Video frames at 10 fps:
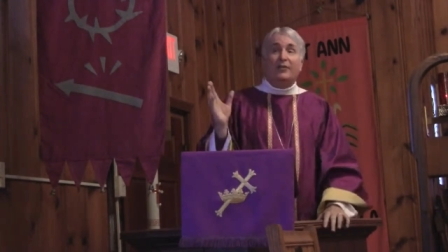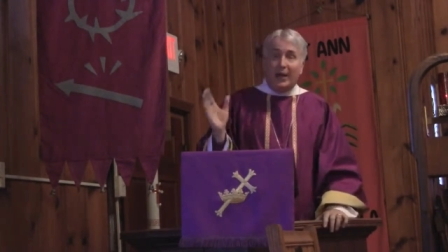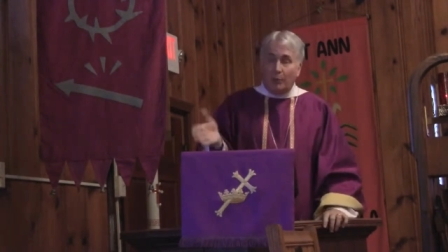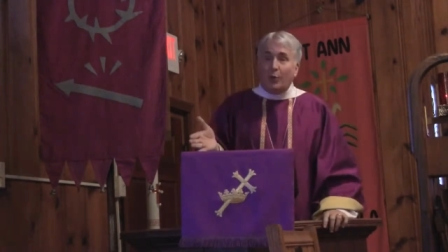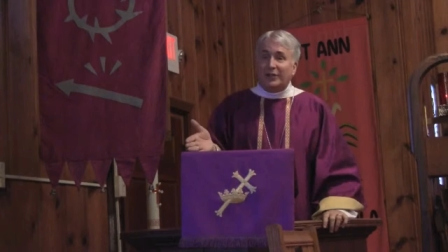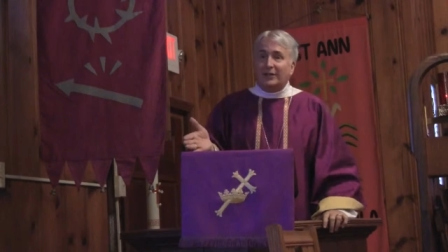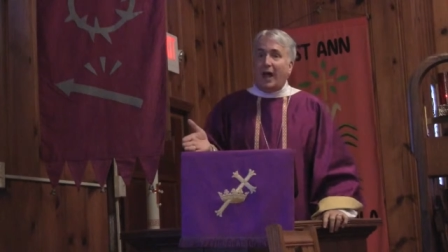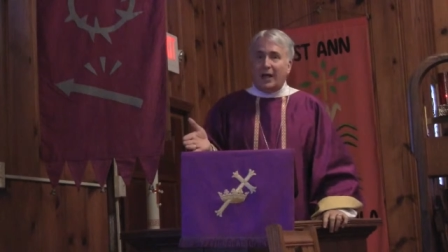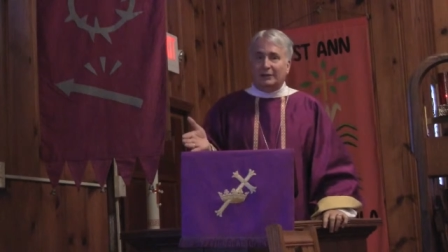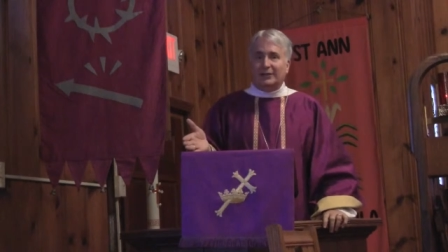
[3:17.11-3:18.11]
They would
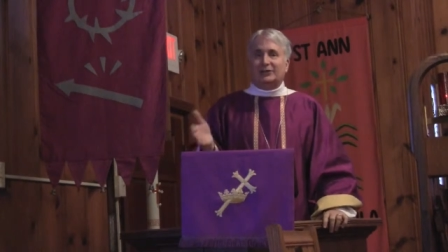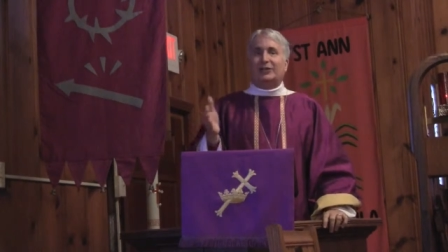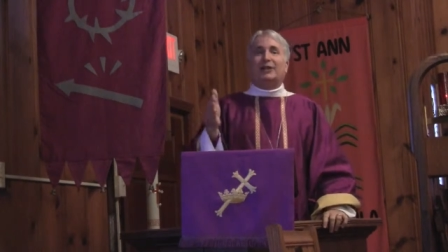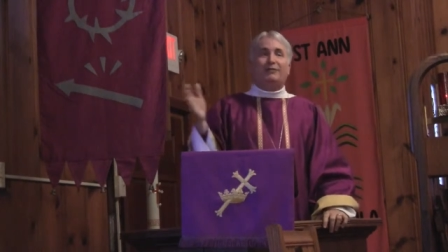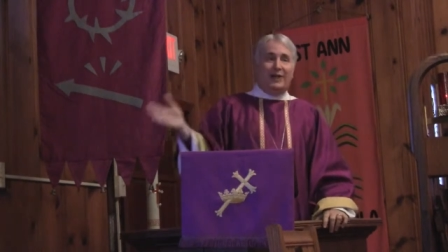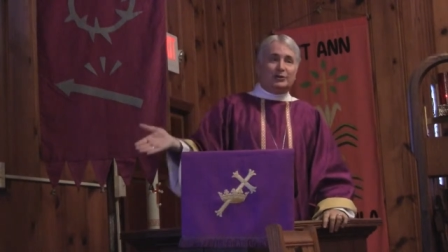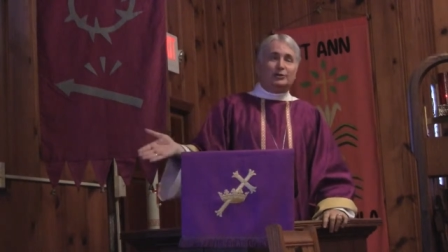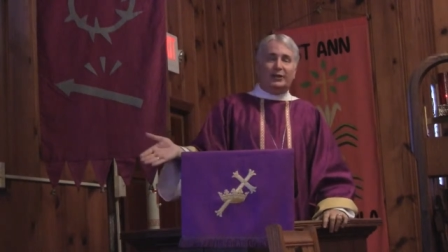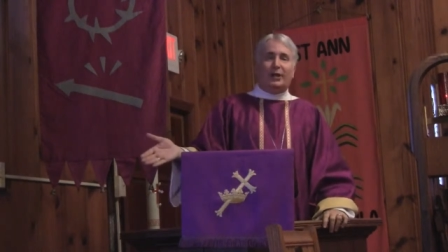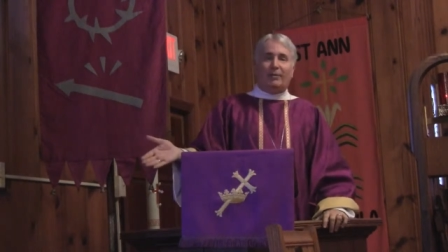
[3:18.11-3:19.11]
not listen,
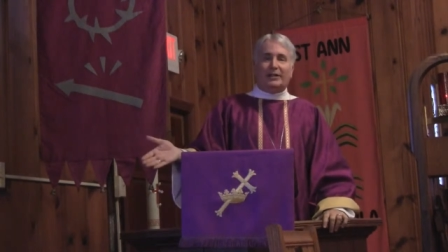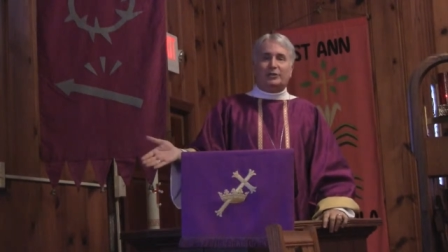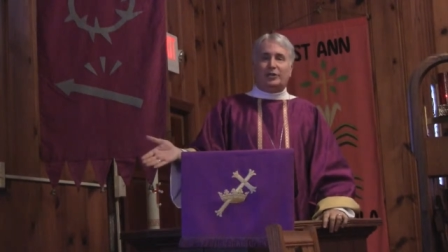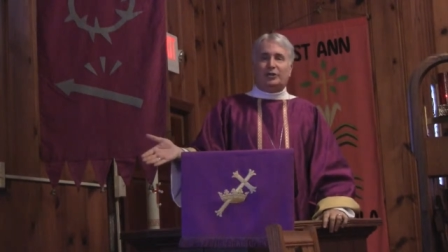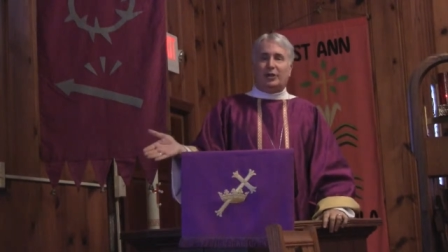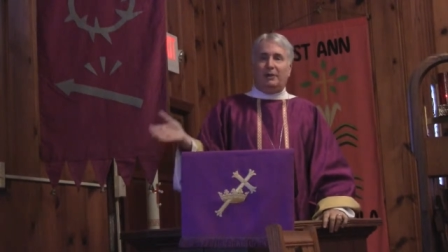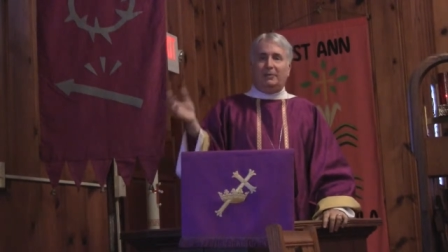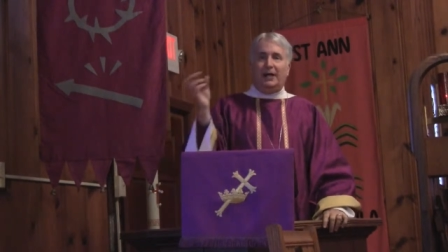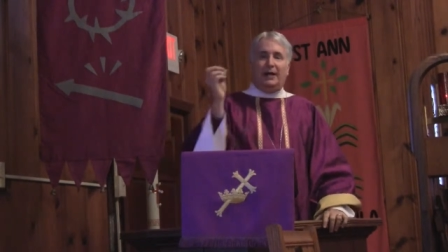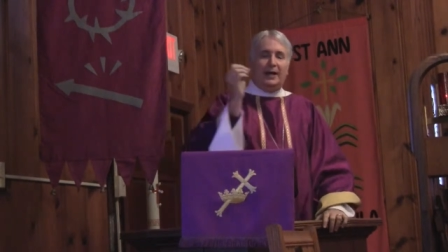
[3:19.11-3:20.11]
eventually arrested
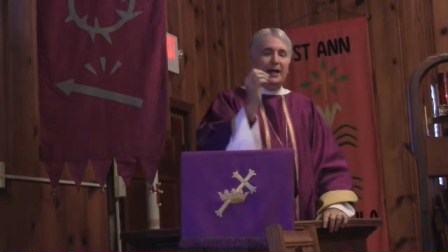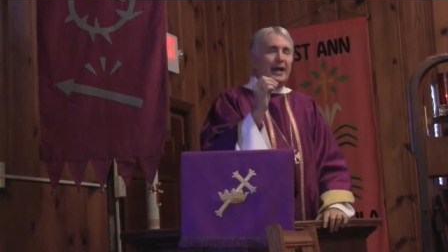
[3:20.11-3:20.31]
Jeremiah.